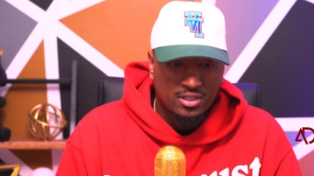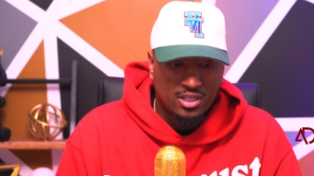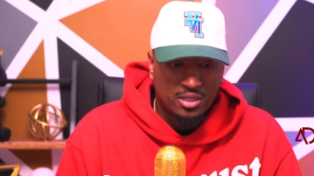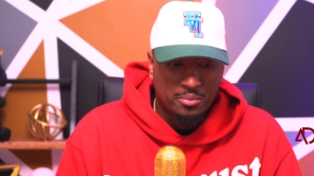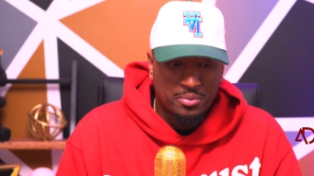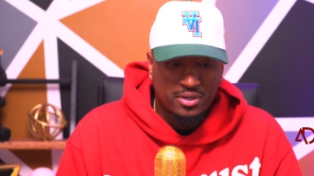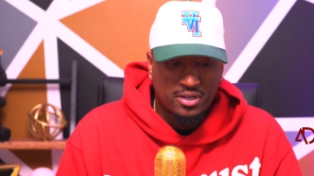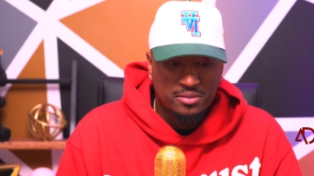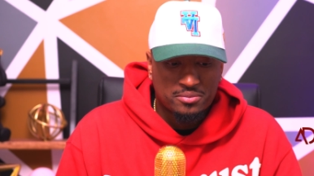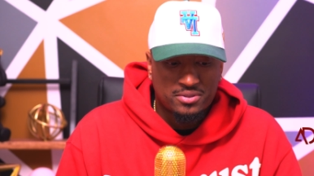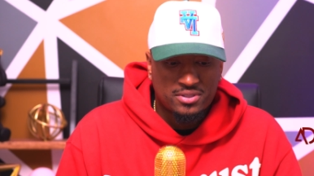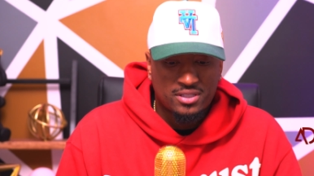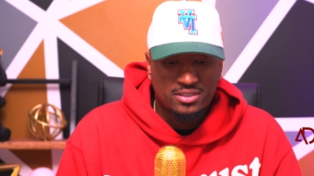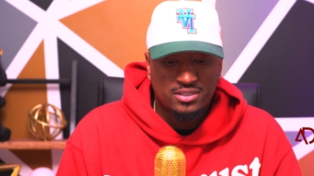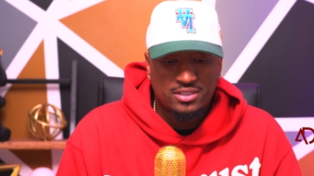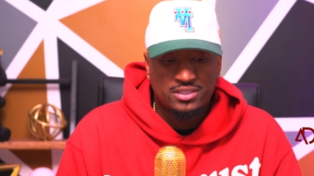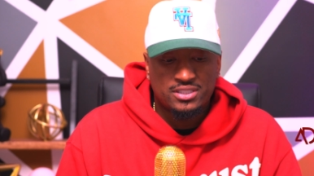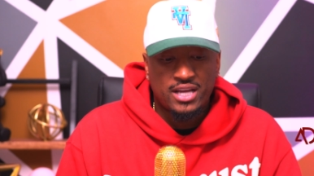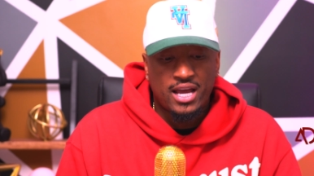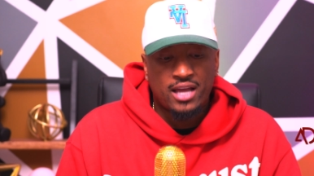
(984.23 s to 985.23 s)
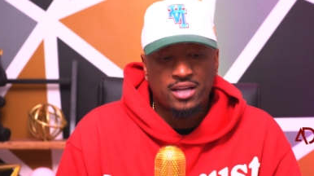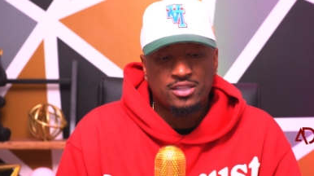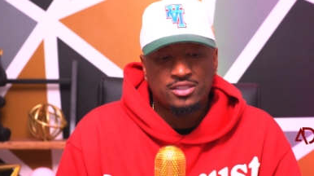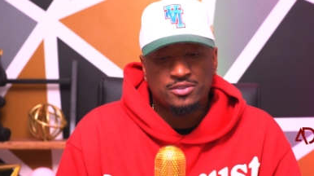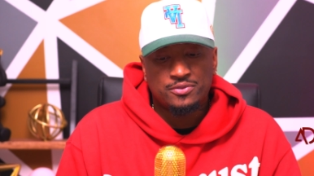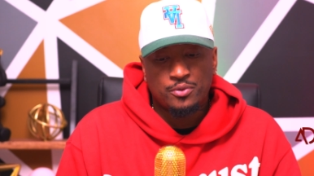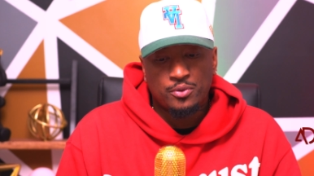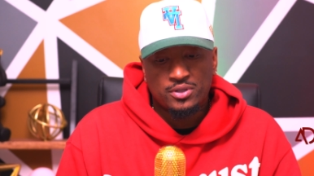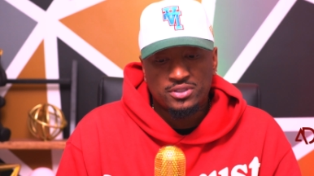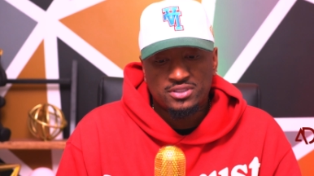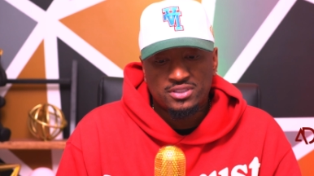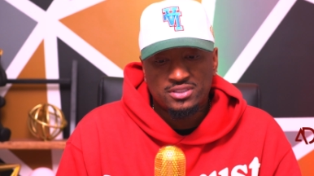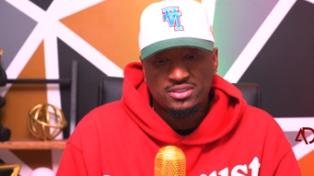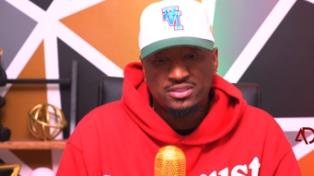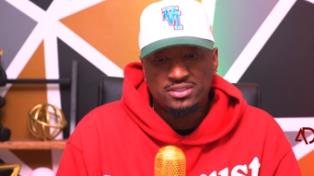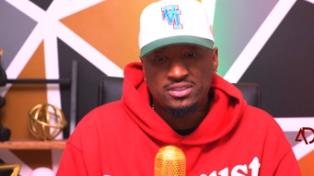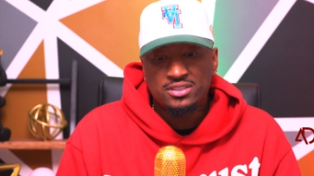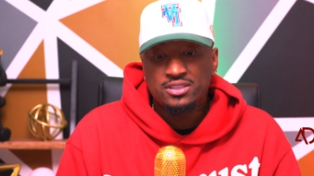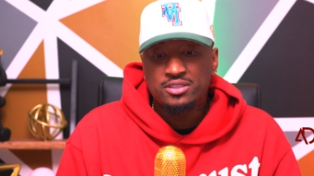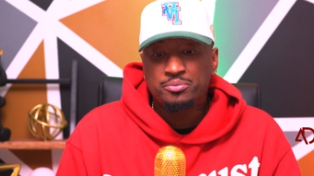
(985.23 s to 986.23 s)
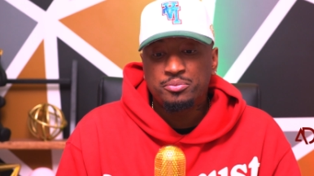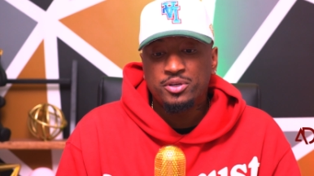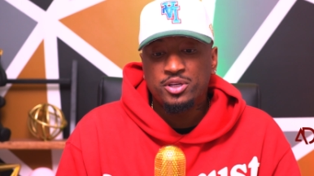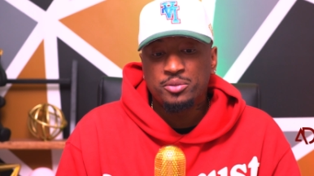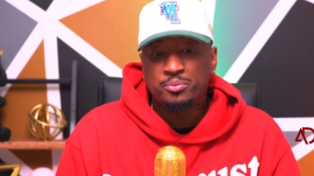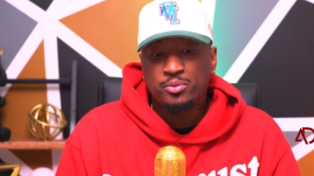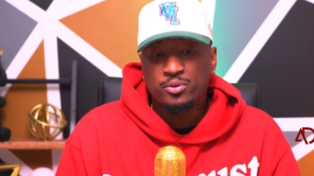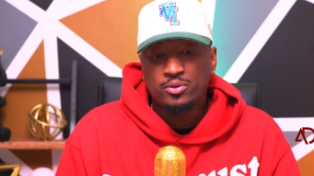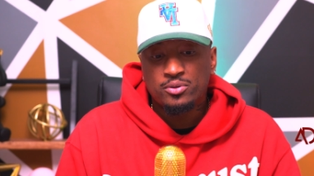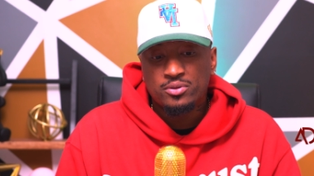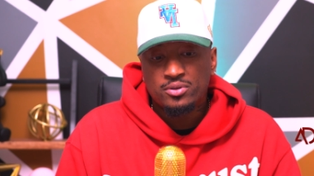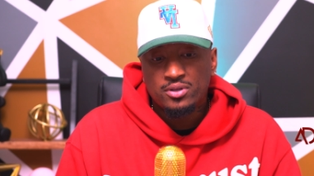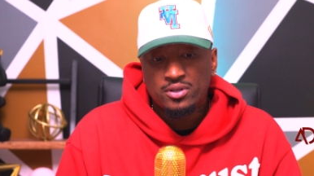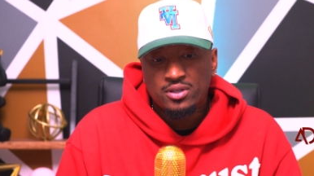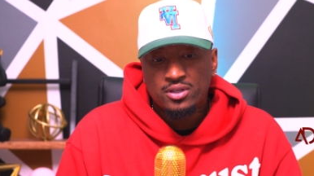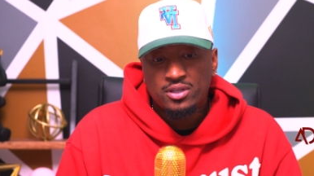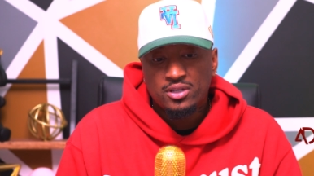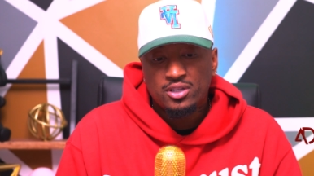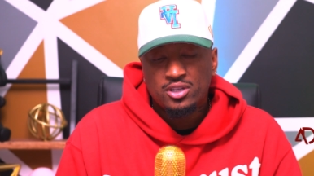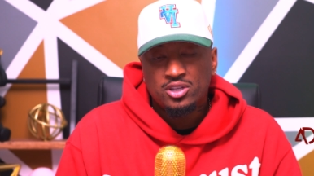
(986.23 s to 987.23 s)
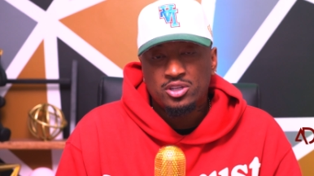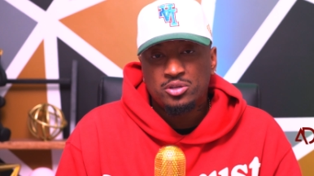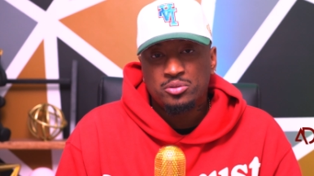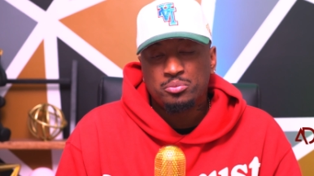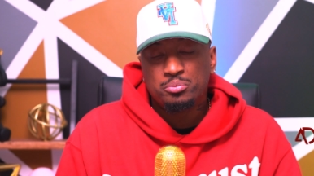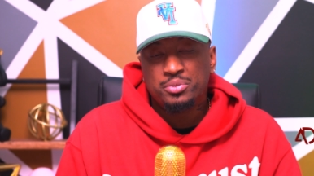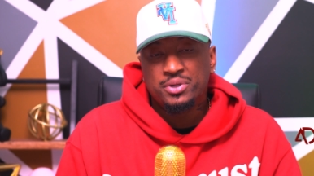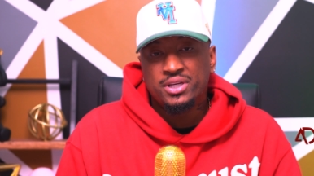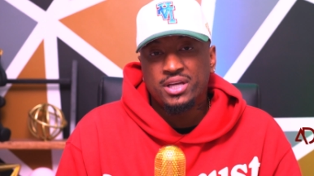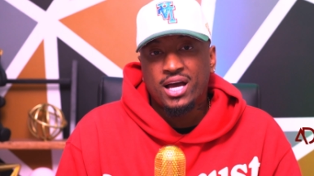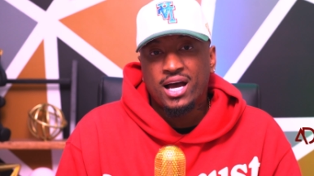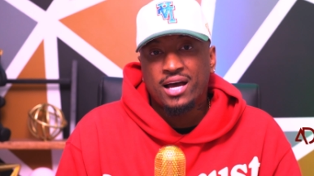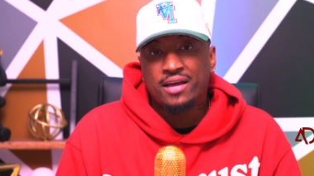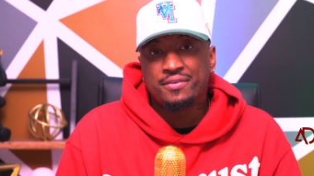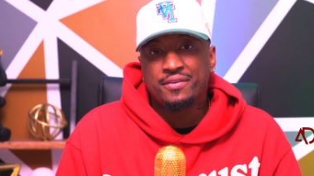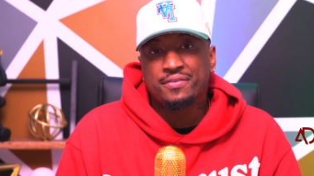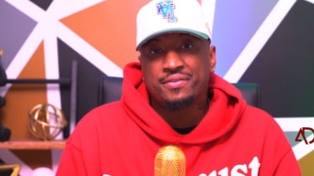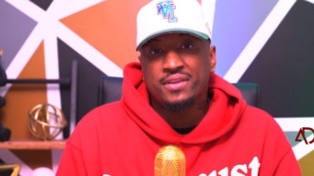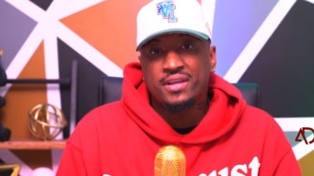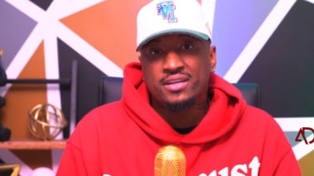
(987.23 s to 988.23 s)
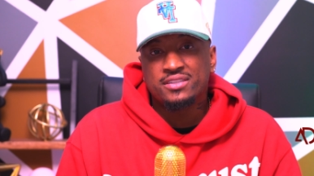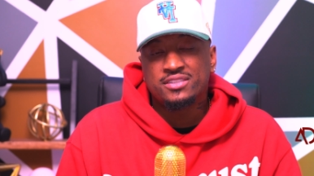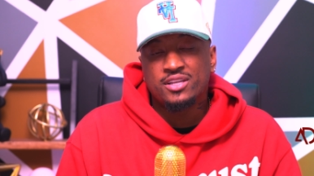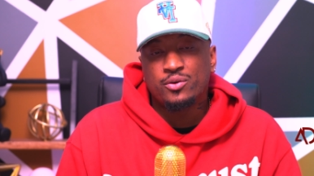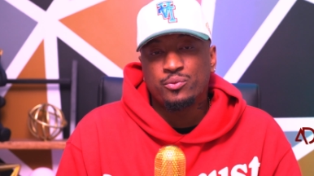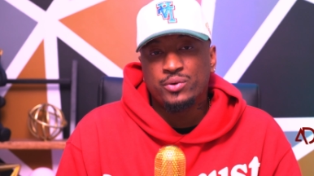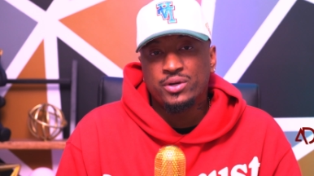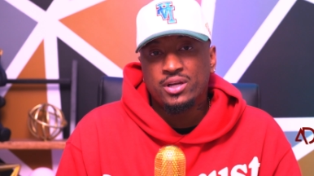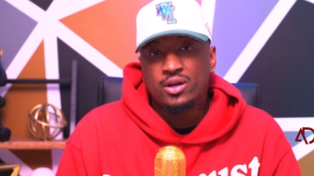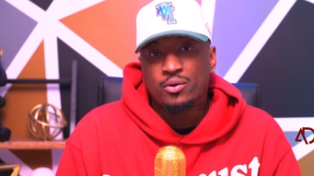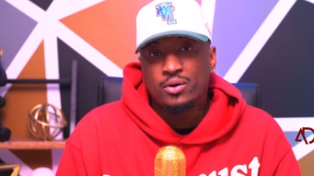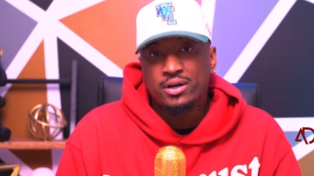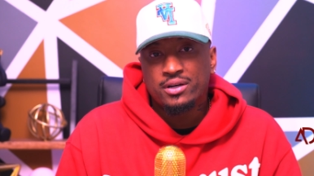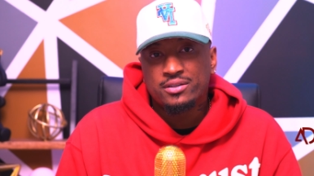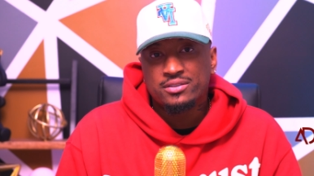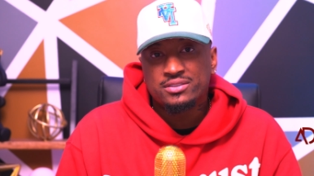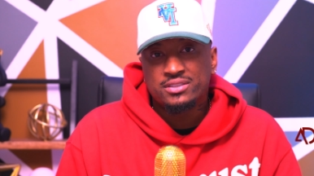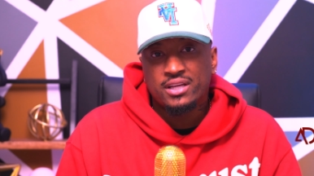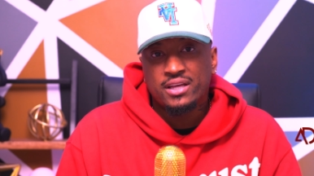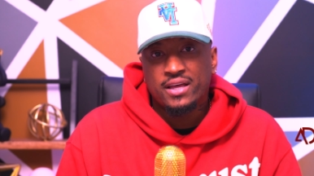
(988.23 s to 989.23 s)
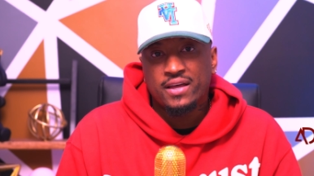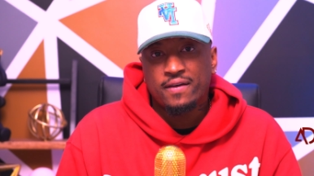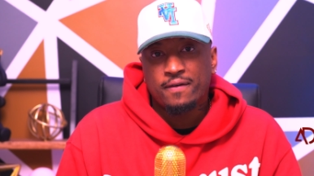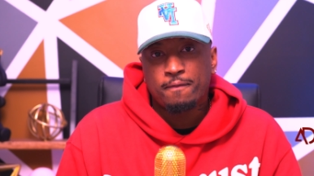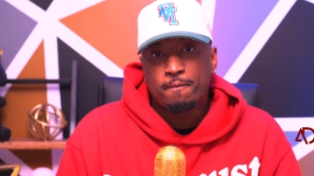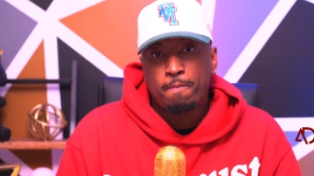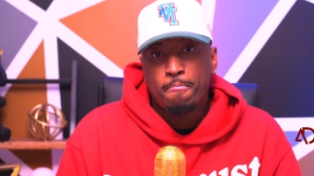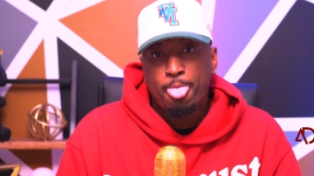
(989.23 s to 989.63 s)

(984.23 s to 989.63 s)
it becomes such a challenge for us to see people beyond the things that we don't understand